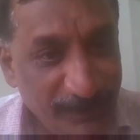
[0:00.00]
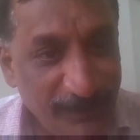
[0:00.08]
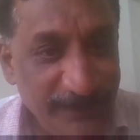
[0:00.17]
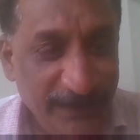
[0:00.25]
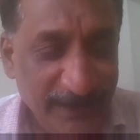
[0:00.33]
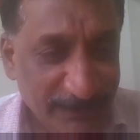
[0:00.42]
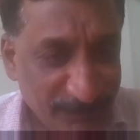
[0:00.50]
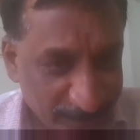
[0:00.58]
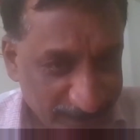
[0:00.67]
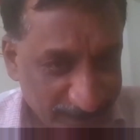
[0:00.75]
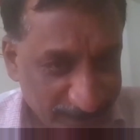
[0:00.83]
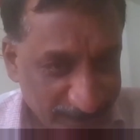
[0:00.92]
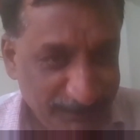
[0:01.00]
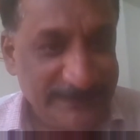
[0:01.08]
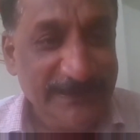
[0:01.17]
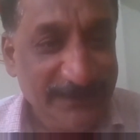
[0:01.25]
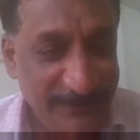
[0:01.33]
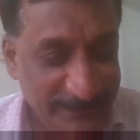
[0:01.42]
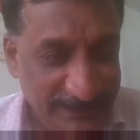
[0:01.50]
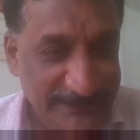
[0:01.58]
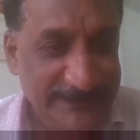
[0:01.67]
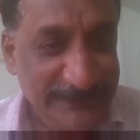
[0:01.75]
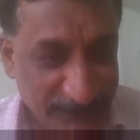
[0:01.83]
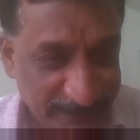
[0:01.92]
there are 40% of the
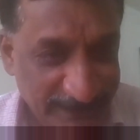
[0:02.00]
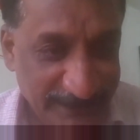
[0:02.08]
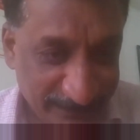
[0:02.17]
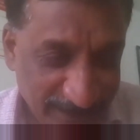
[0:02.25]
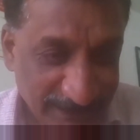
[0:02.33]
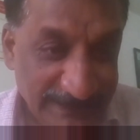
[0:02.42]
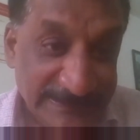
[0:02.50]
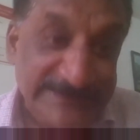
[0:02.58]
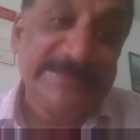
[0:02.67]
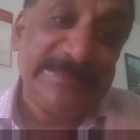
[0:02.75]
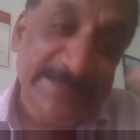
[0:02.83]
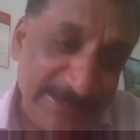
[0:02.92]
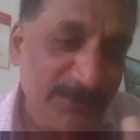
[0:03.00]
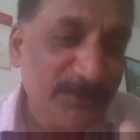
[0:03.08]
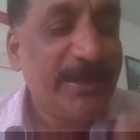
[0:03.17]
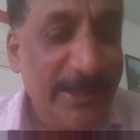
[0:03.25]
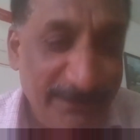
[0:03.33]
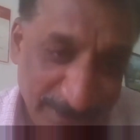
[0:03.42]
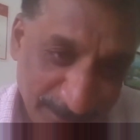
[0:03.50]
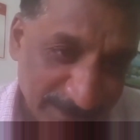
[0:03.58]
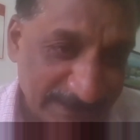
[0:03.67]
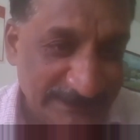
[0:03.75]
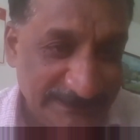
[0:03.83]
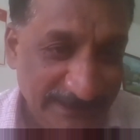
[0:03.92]
countries today in the world still do not have
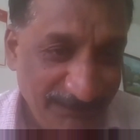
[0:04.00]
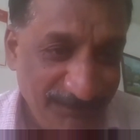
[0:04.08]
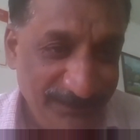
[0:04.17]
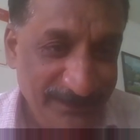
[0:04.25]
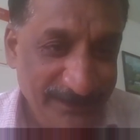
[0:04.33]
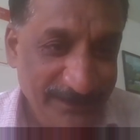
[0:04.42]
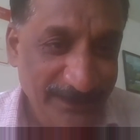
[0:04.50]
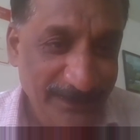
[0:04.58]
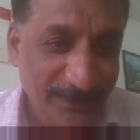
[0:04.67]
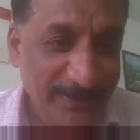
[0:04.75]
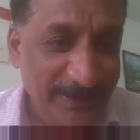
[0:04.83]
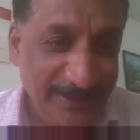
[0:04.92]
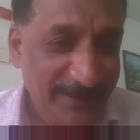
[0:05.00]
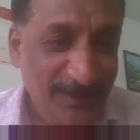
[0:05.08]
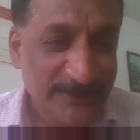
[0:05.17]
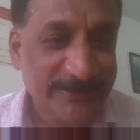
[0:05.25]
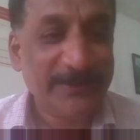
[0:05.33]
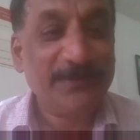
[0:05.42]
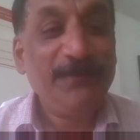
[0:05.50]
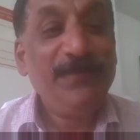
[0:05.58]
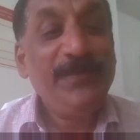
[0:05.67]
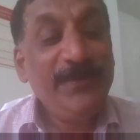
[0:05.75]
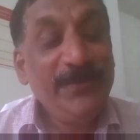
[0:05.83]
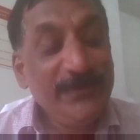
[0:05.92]
democracy. Okay, and all those
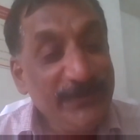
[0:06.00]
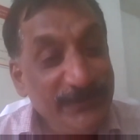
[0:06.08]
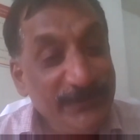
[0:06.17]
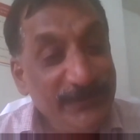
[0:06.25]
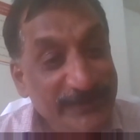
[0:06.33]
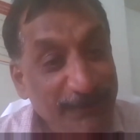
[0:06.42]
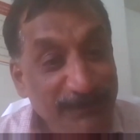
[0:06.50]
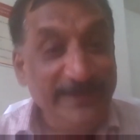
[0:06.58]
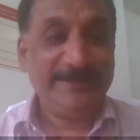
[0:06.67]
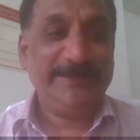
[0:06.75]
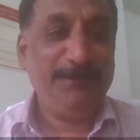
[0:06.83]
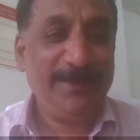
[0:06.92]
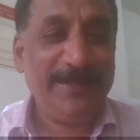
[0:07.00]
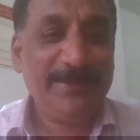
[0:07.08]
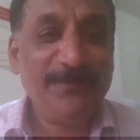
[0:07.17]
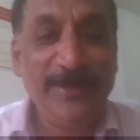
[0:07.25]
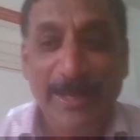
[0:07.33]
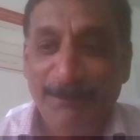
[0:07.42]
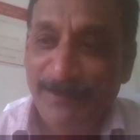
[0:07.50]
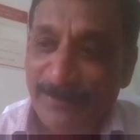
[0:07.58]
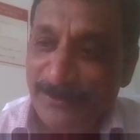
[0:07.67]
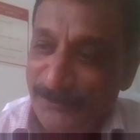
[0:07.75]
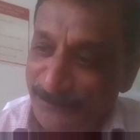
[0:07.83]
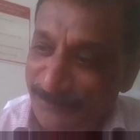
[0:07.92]
things. So something similar will happen
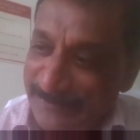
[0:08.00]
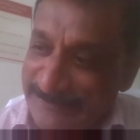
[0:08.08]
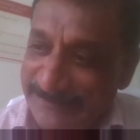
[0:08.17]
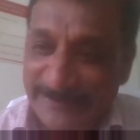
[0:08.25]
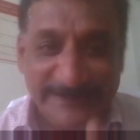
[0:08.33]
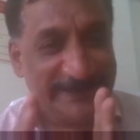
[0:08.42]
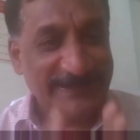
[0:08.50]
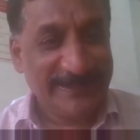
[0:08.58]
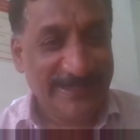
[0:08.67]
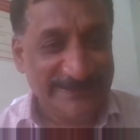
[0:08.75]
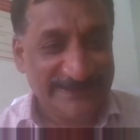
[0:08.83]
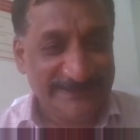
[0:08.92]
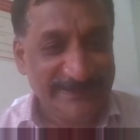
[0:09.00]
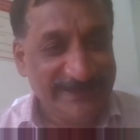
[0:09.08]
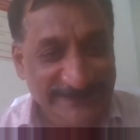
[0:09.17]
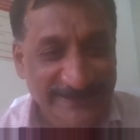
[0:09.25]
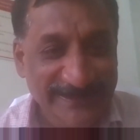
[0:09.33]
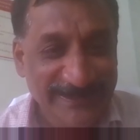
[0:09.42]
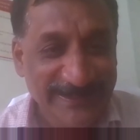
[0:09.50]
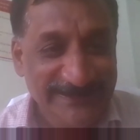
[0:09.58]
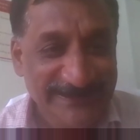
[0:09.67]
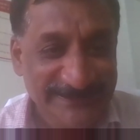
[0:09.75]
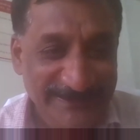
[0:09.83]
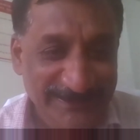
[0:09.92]
to this decentralization.
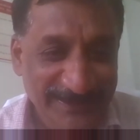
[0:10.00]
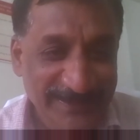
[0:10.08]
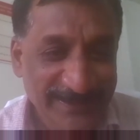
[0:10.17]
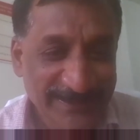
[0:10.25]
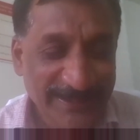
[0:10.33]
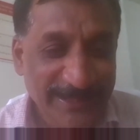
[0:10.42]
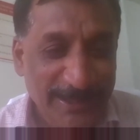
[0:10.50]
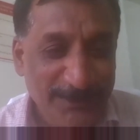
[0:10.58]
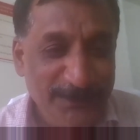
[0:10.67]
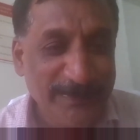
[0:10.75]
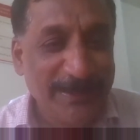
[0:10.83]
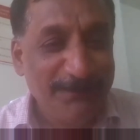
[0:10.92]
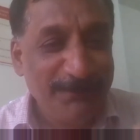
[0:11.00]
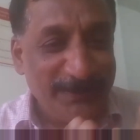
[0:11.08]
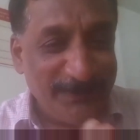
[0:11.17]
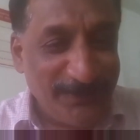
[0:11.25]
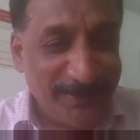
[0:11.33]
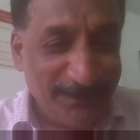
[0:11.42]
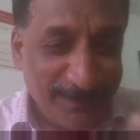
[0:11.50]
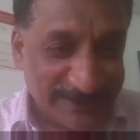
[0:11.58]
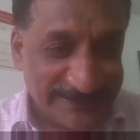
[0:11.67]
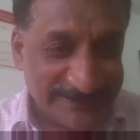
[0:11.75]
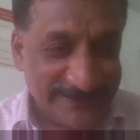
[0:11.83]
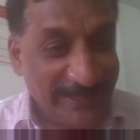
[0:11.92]
Decentralization can always be compared to
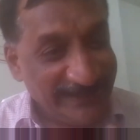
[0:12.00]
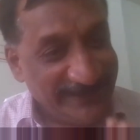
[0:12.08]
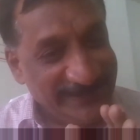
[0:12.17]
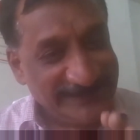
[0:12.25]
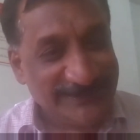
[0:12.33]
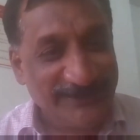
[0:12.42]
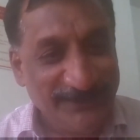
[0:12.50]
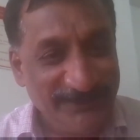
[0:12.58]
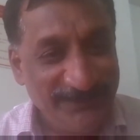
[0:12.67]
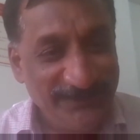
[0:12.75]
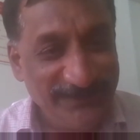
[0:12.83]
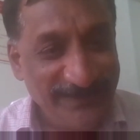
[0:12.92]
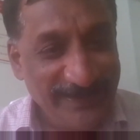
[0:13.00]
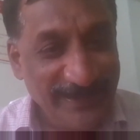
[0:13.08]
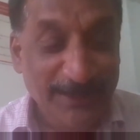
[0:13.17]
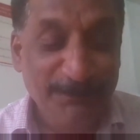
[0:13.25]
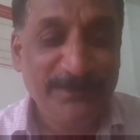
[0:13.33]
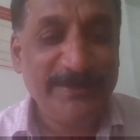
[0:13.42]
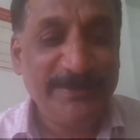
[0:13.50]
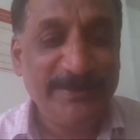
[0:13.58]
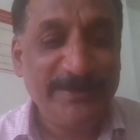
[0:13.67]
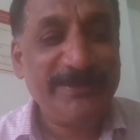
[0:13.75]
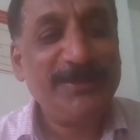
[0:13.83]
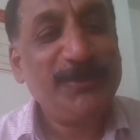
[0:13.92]
democracy. Idea is good,
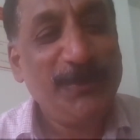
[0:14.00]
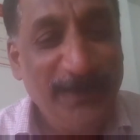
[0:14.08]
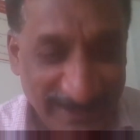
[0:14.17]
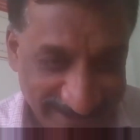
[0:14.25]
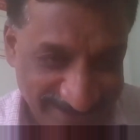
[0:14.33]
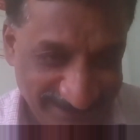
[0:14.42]
adaptation would be late.